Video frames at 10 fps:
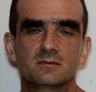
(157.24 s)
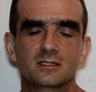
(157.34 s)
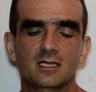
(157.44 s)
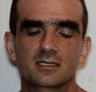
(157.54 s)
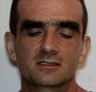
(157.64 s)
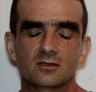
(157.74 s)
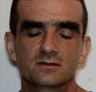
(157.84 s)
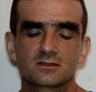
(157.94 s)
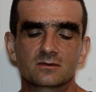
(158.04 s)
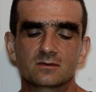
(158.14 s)
like
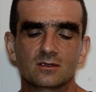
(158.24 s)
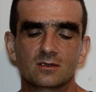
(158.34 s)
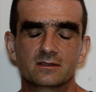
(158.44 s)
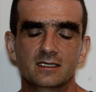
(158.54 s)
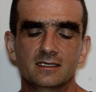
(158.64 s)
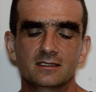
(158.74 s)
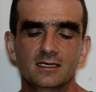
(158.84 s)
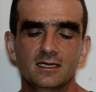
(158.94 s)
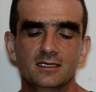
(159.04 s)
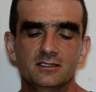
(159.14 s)
also all day
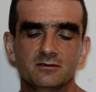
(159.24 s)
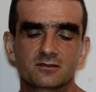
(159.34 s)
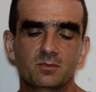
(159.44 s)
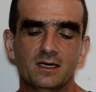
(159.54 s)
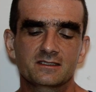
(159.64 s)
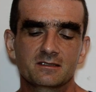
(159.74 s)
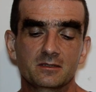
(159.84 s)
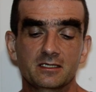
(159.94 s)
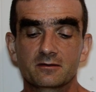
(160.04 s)
she was passing me.